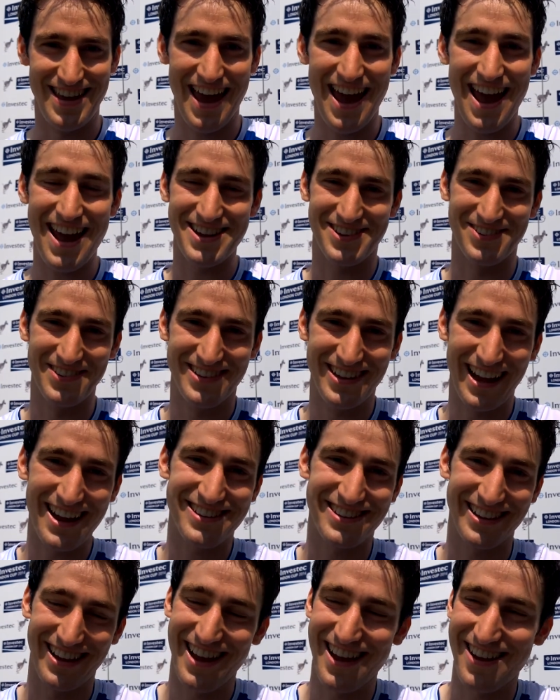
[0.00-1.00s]
Yeah, it's
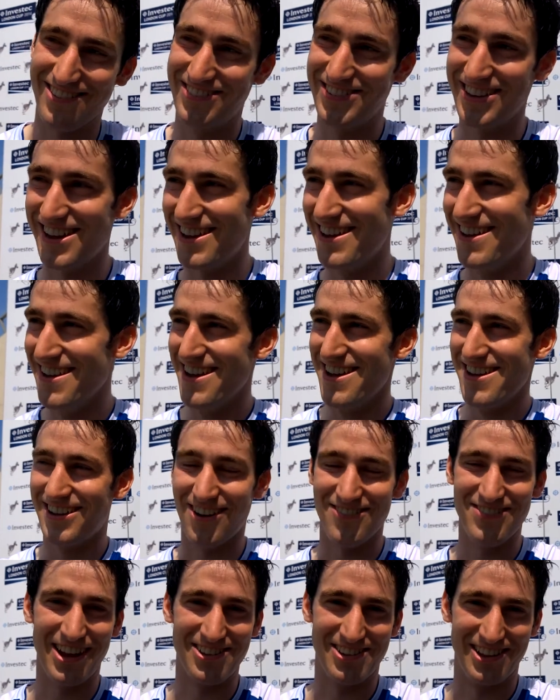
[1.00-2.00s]
fantastic. Yeah, say
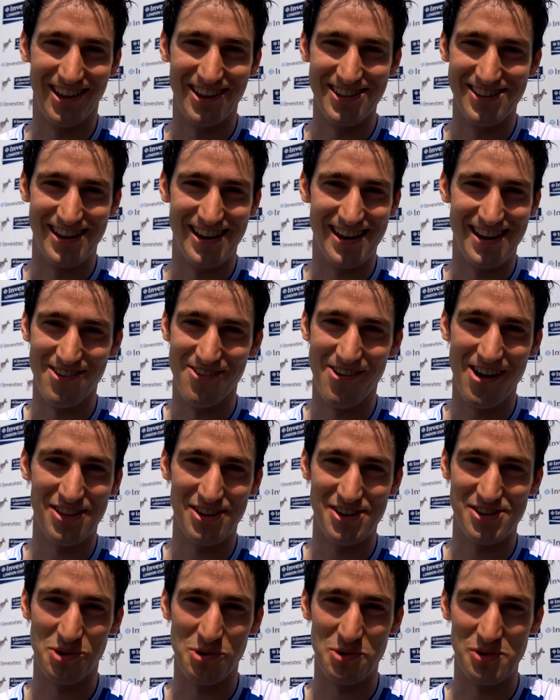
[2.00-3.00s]
come down to London and the weather
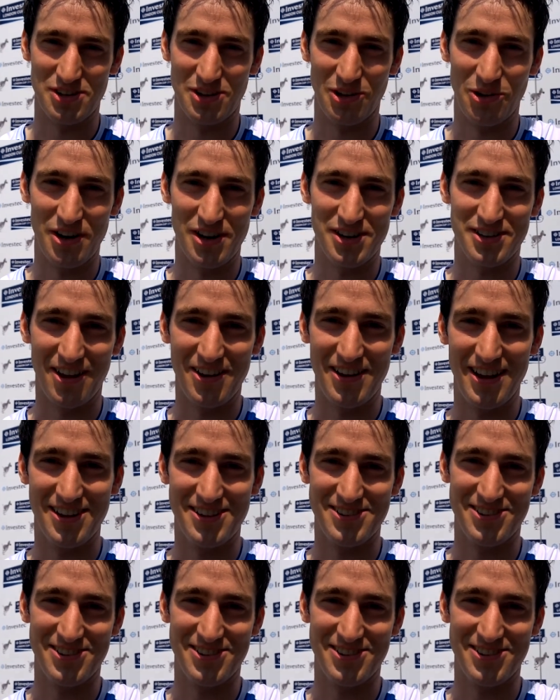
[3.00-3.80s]
is always glorious down here.